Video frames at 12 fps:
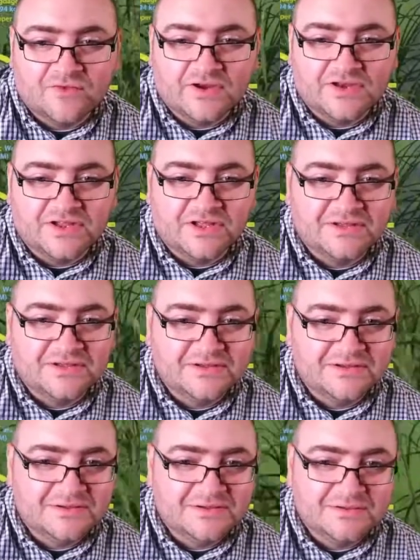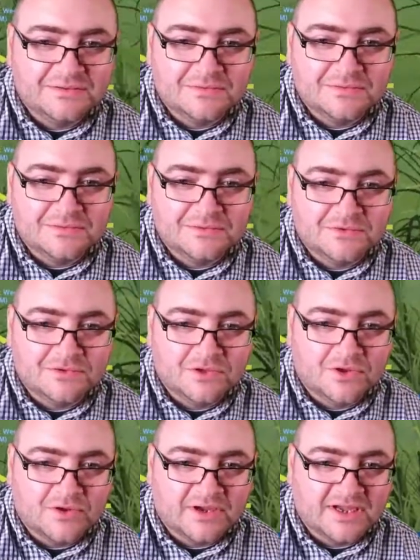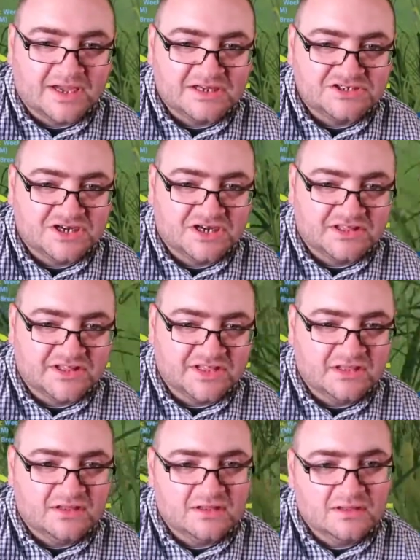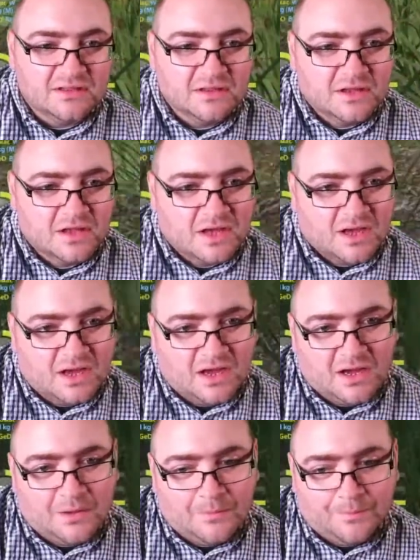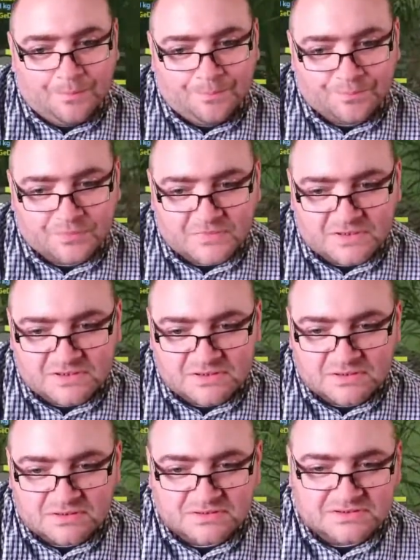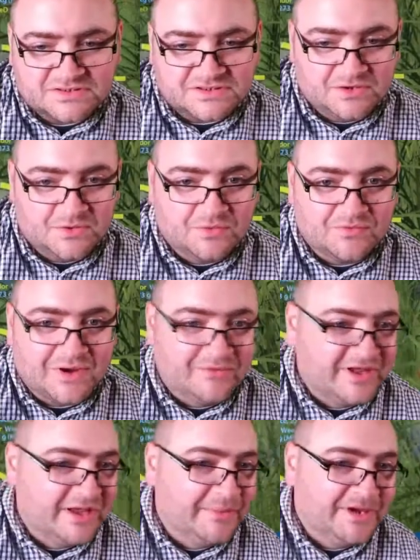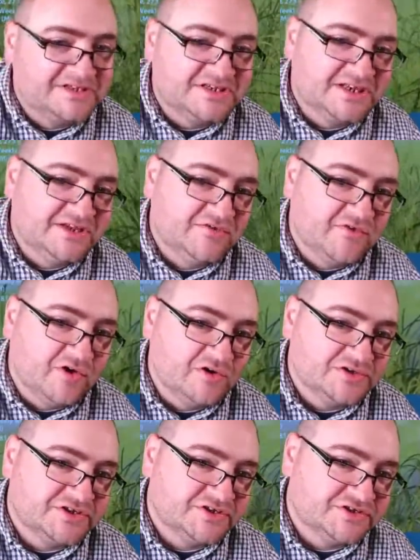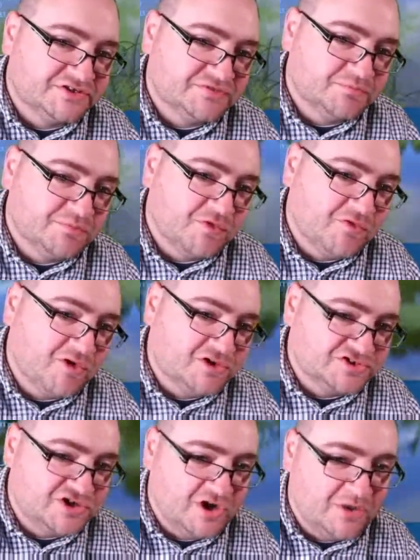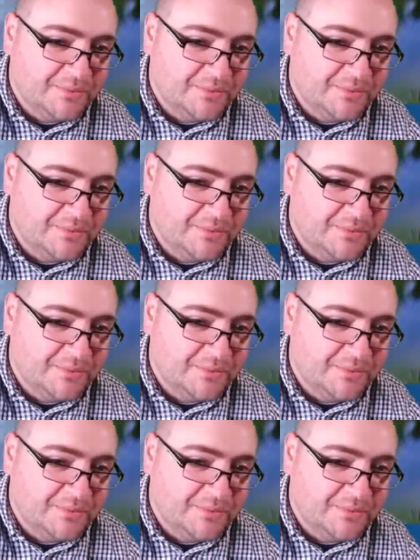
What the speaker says: to not catch anything. So around here, basically, you've got grass carp